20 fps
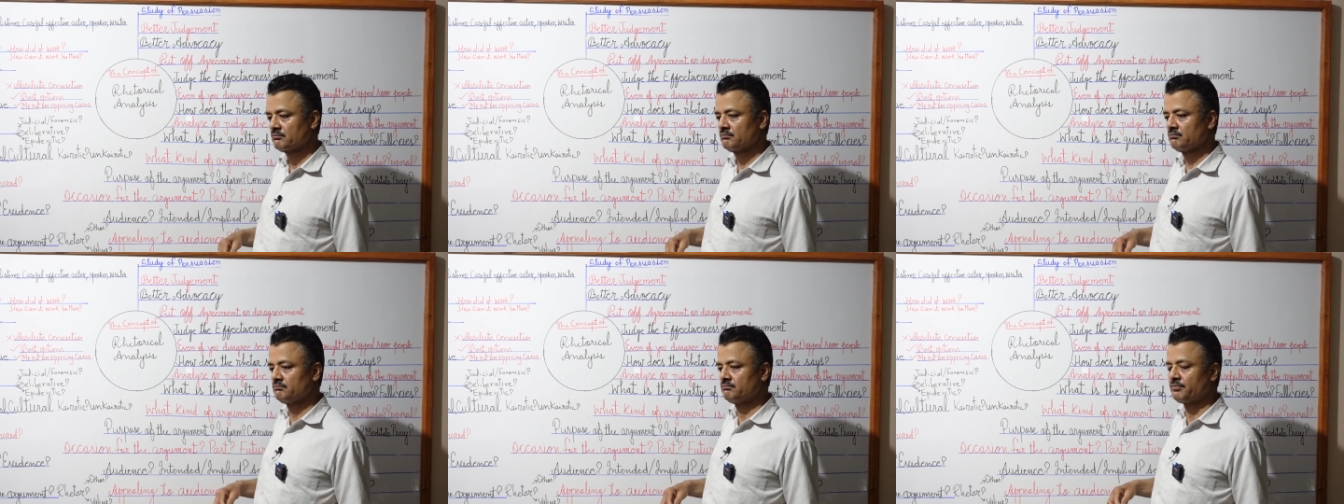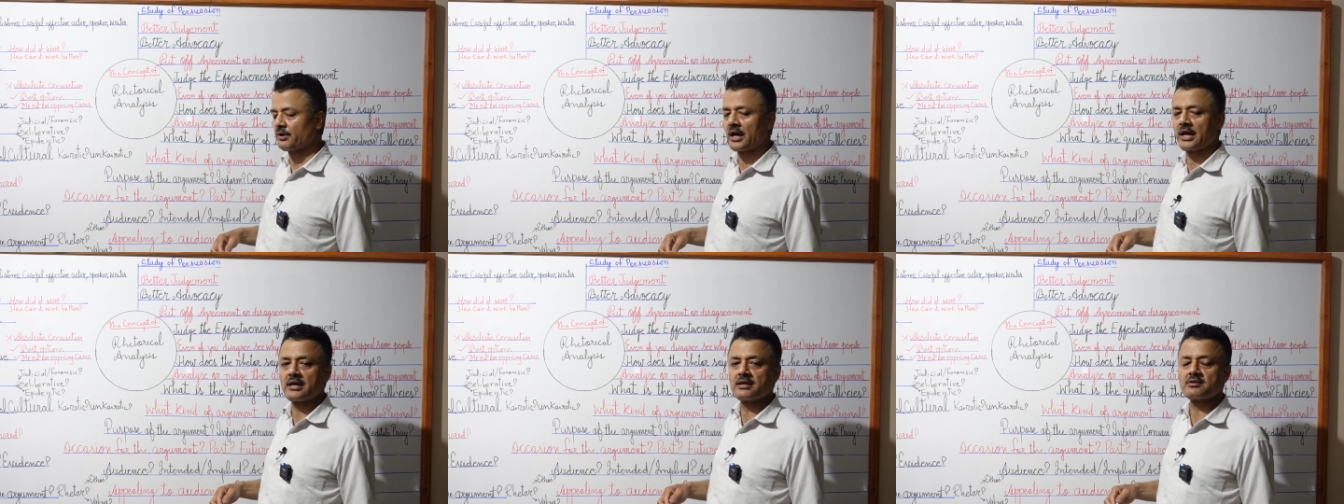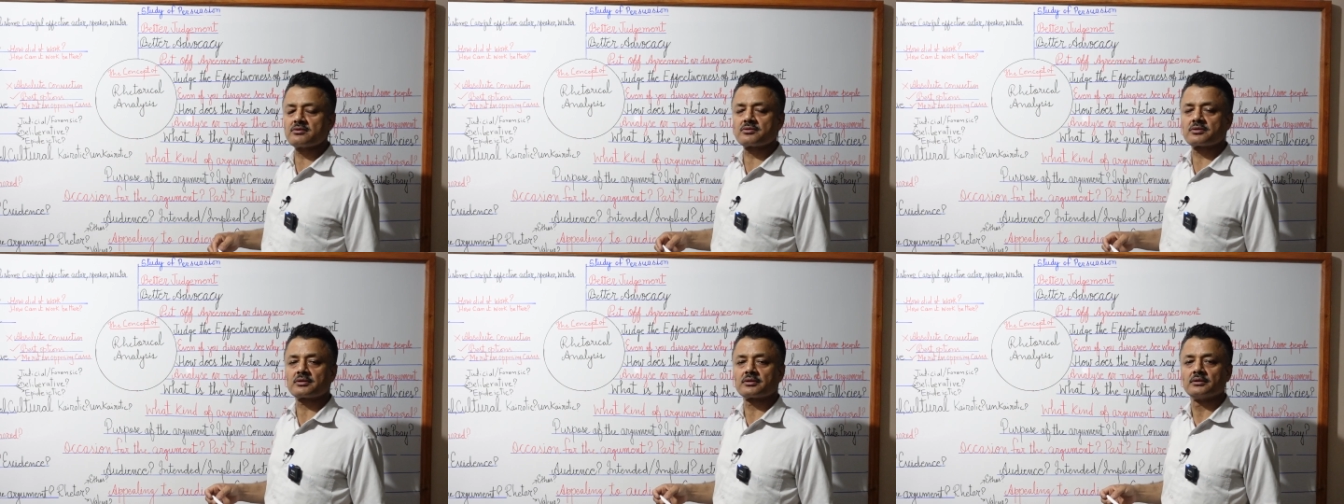
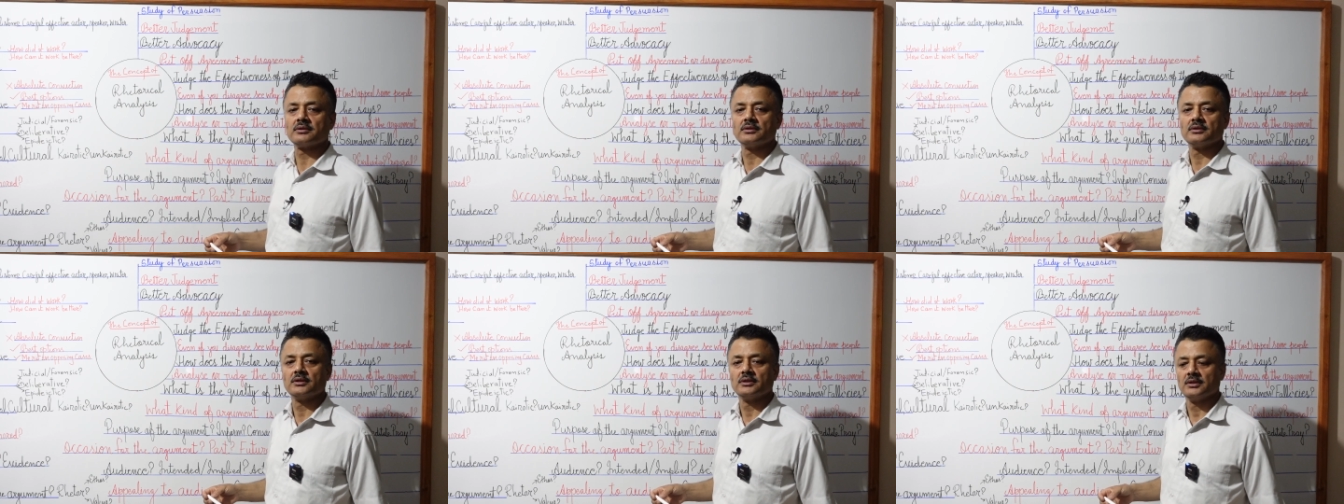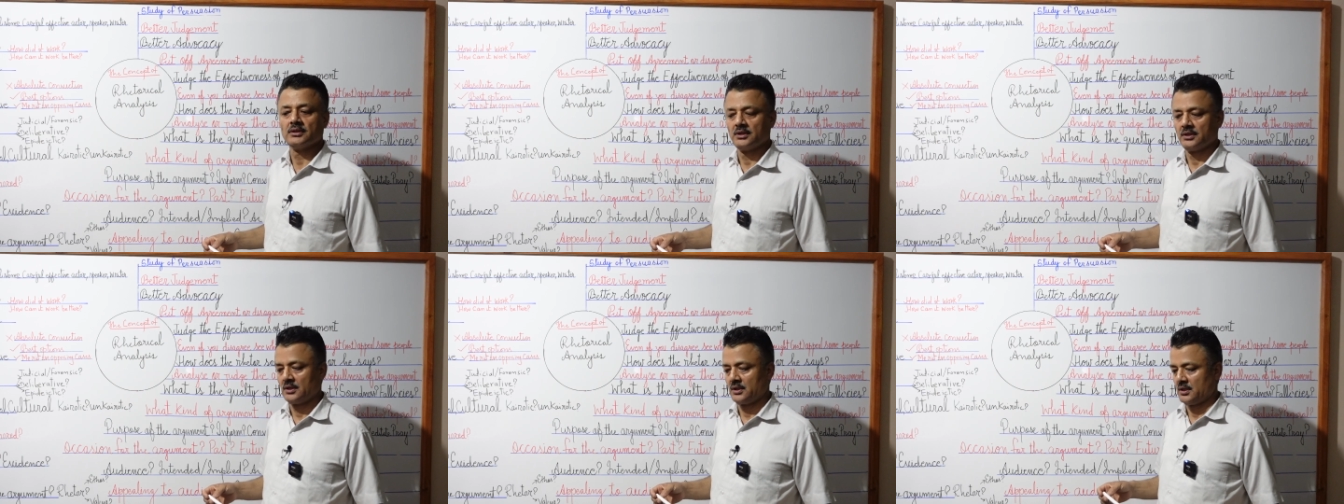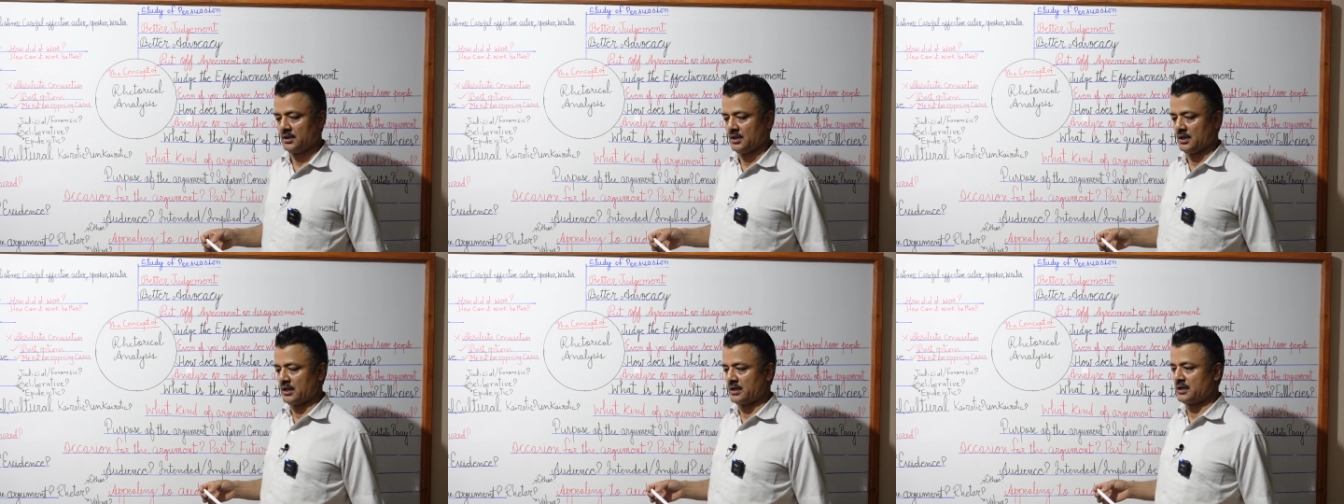brings
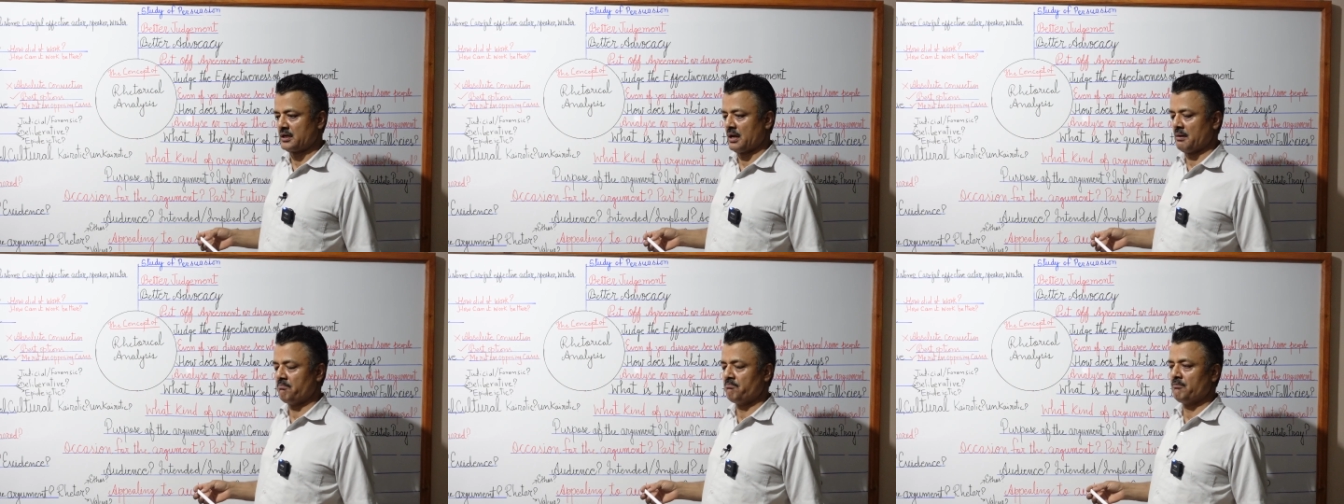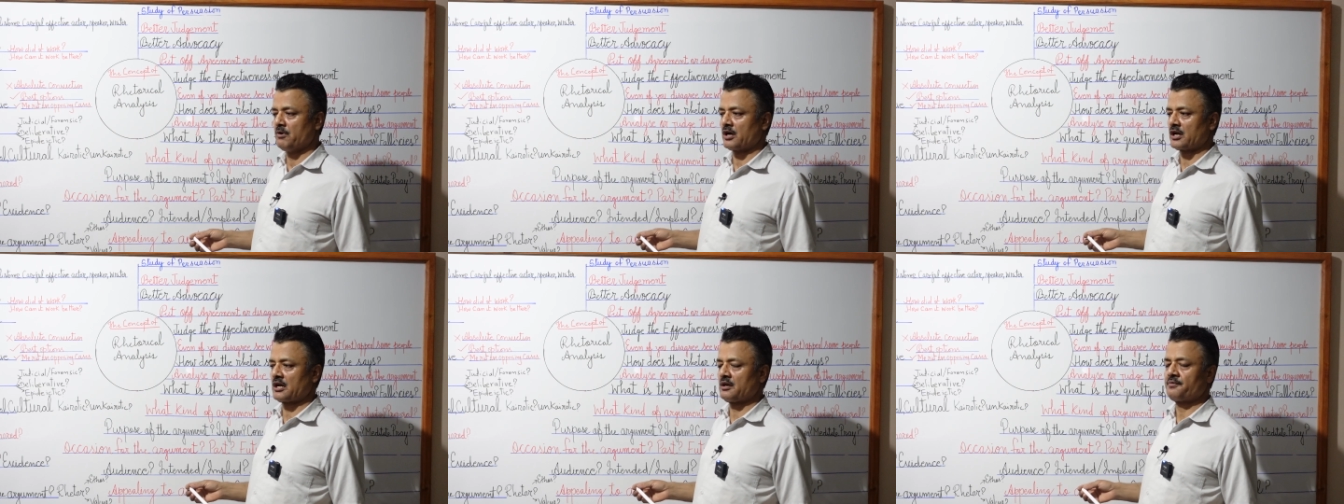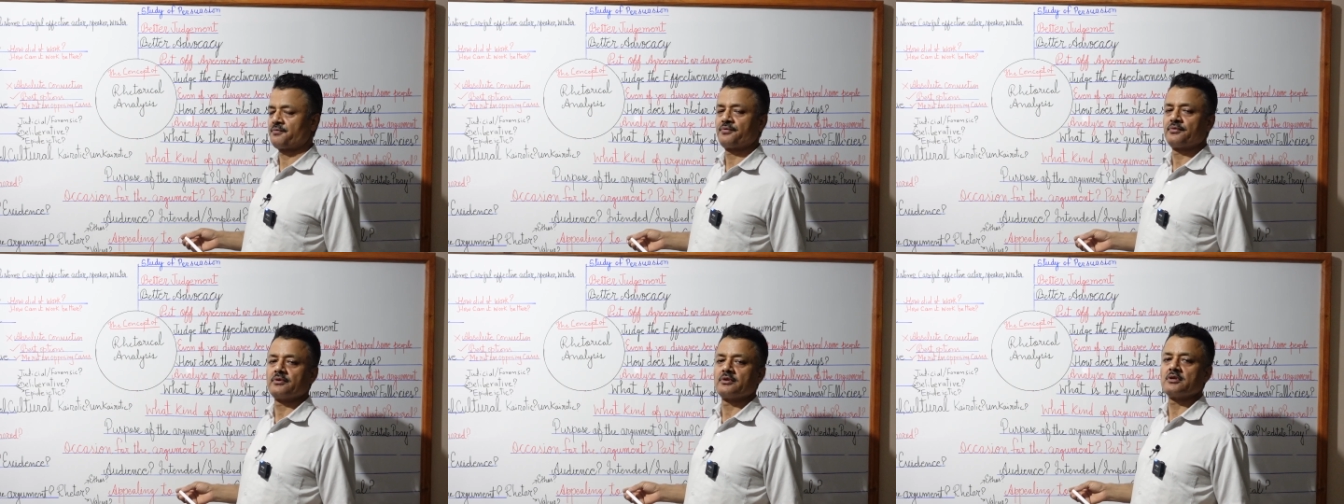a number
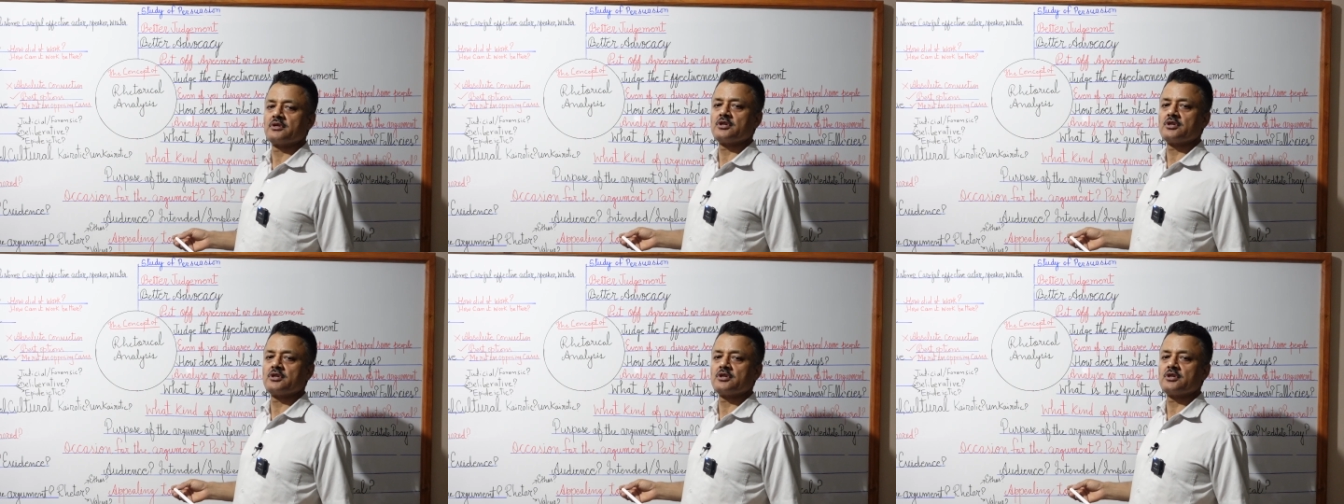of